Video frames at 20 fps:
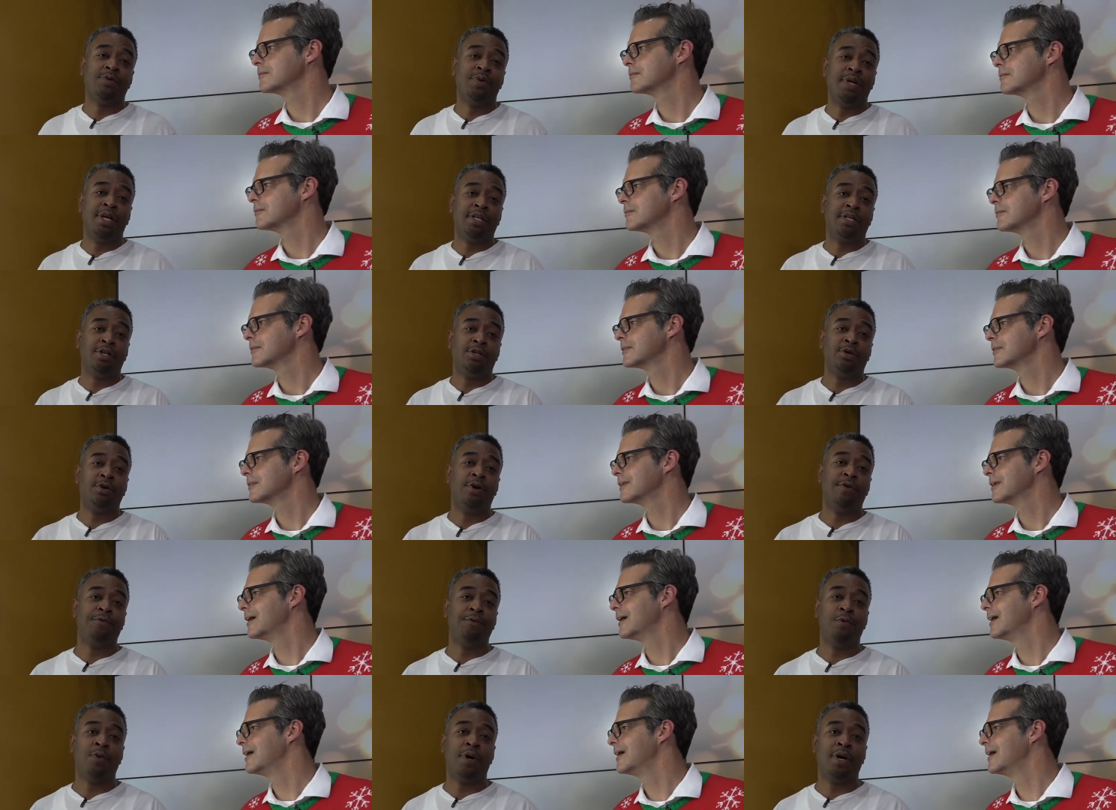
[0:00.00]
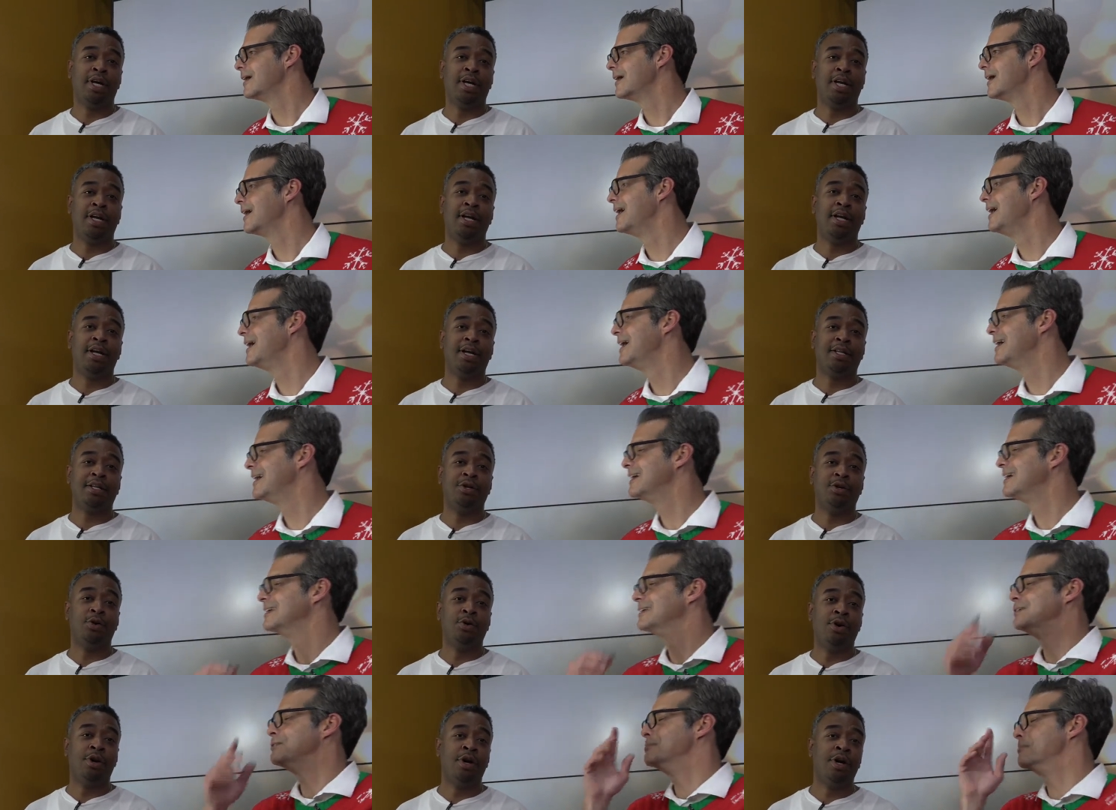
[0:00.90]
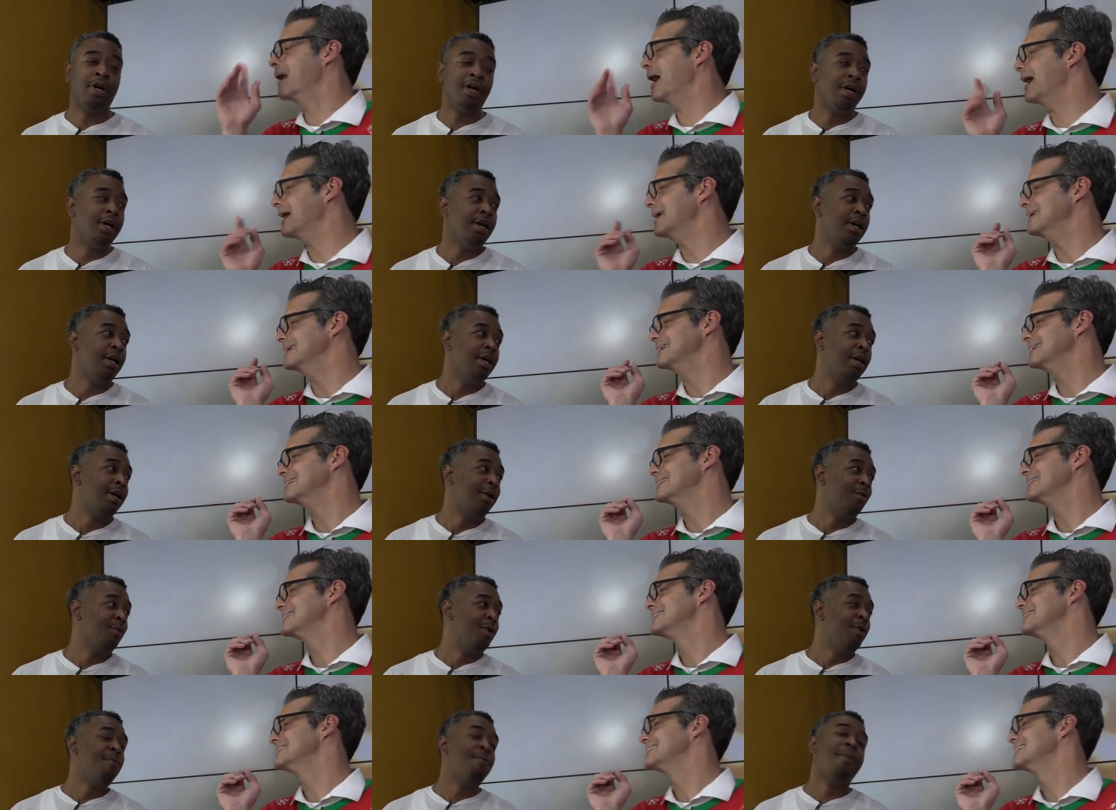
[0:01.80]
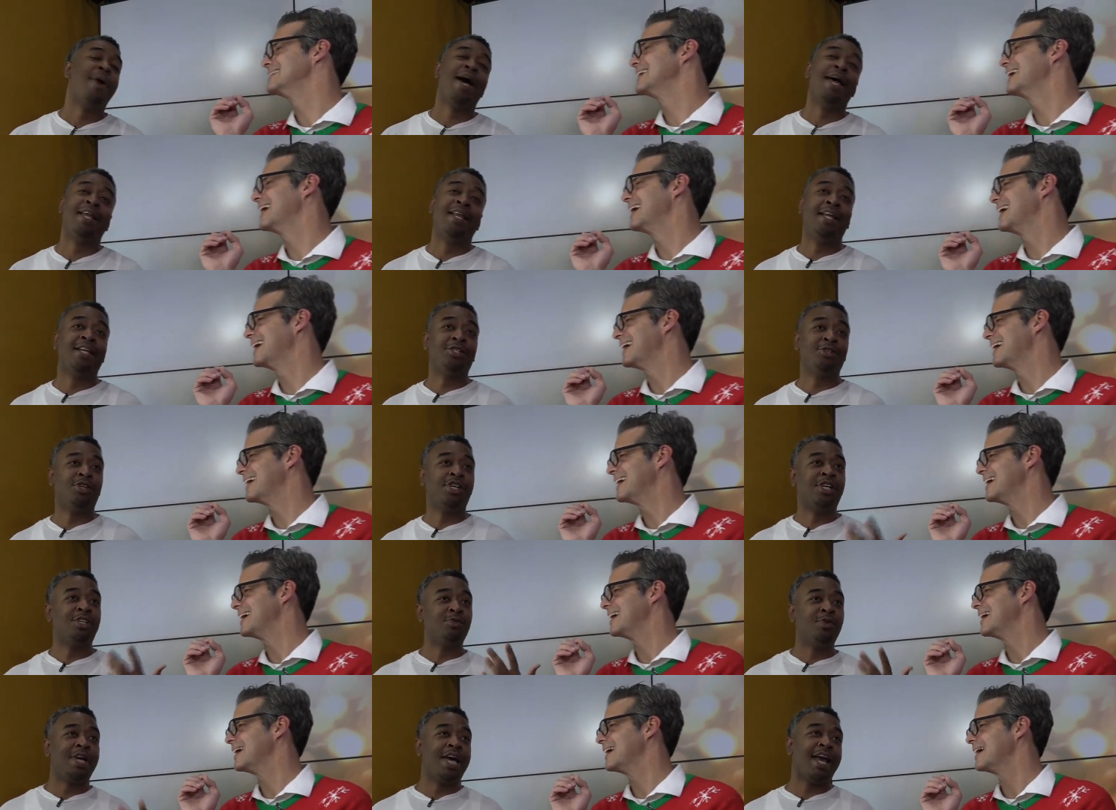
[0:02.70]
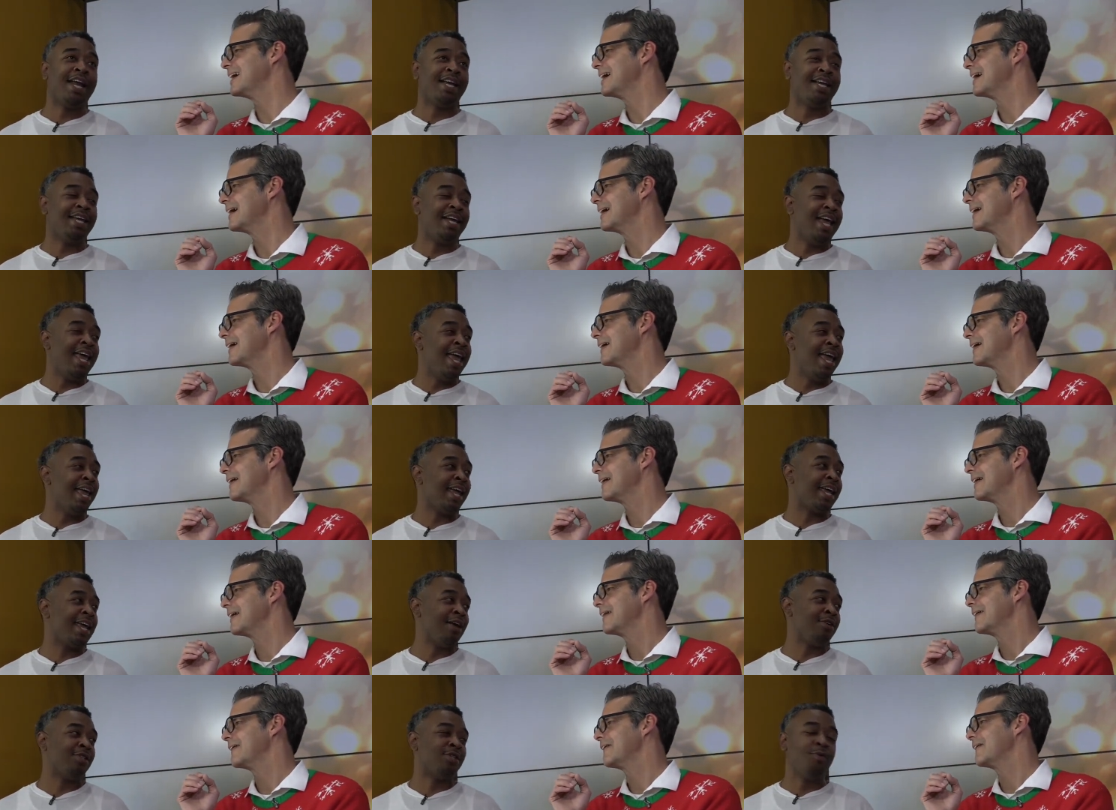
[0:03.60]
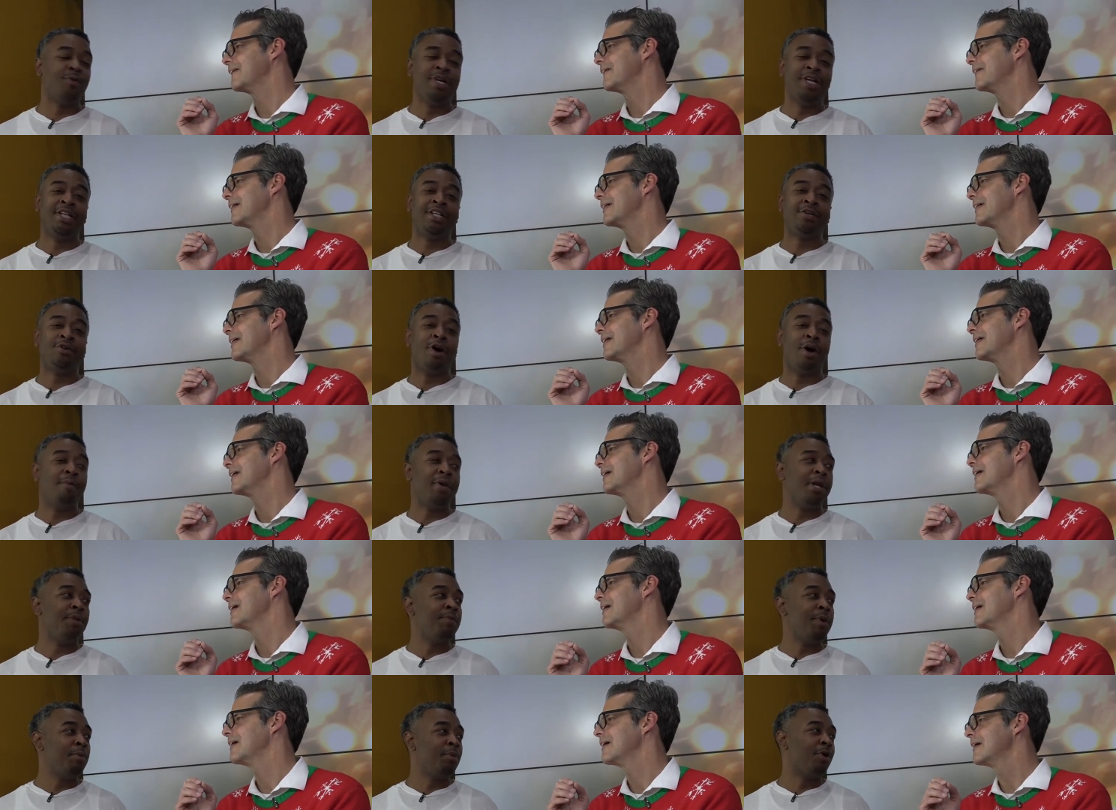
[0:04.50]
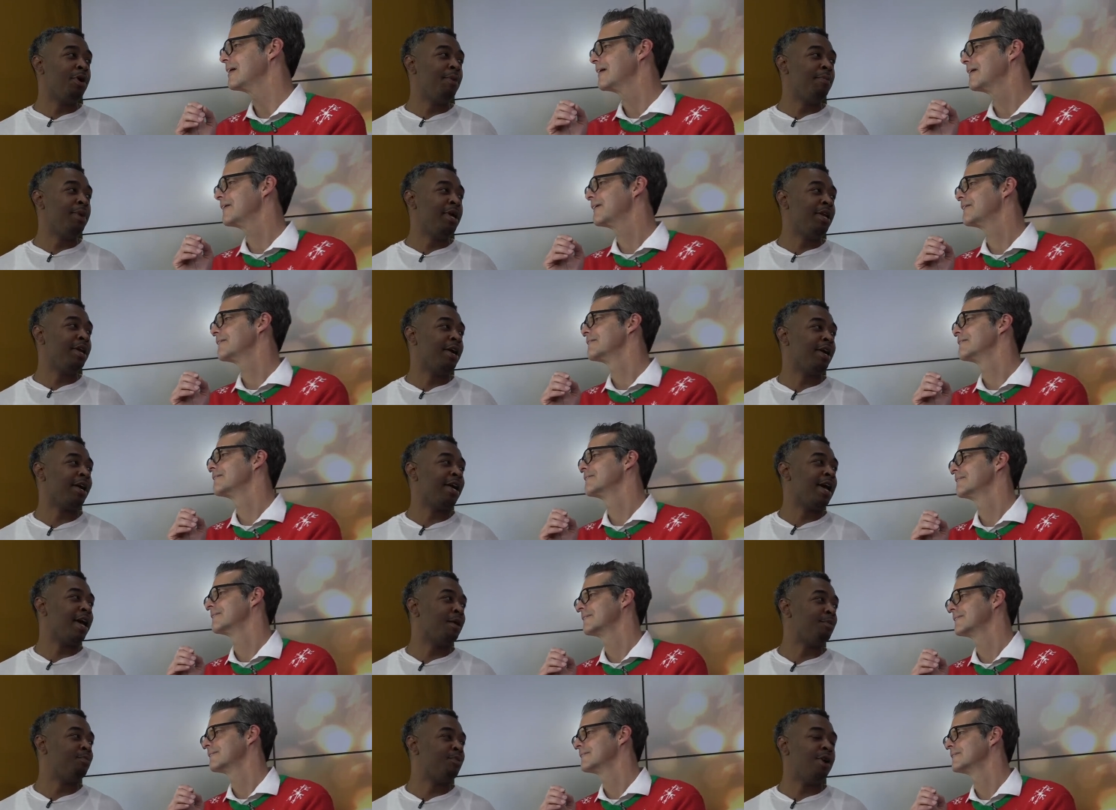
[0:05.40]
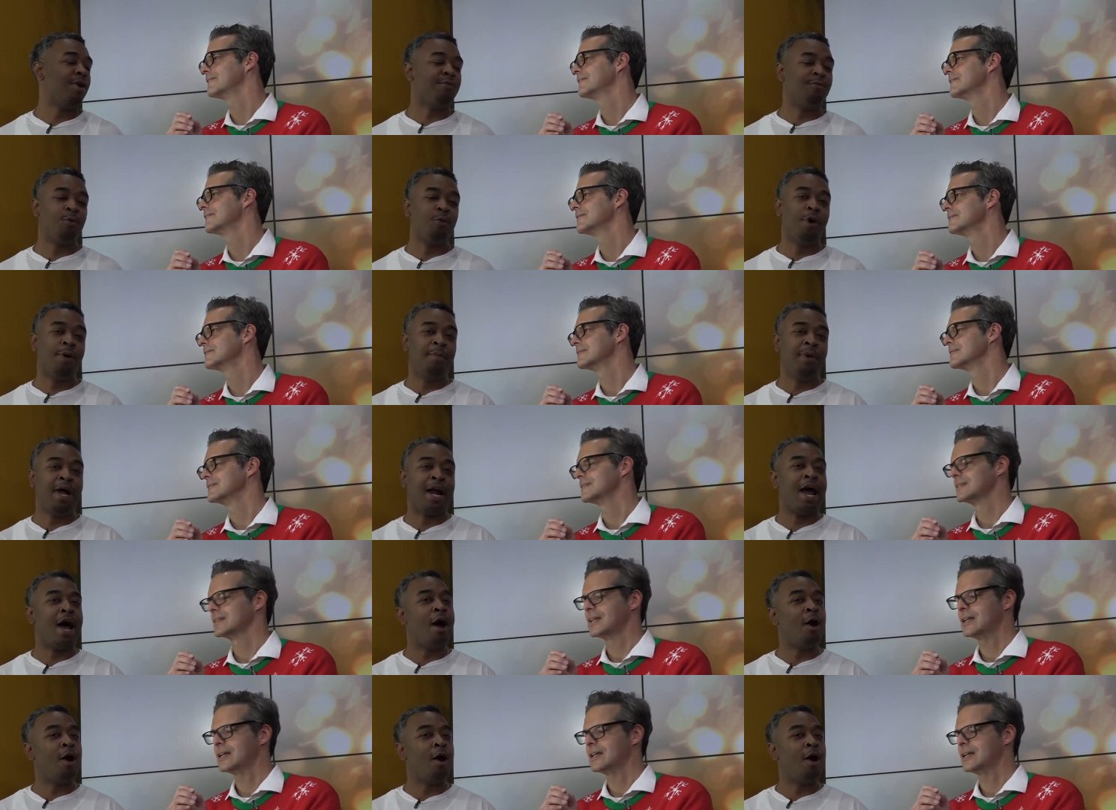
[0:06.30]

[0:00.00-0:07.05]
Speaker 1: you in at the door if you want to get in at the door. Mine. We might let you, because we got to get a head count, so we need to know how many people going to be there to kind of prep for it. But I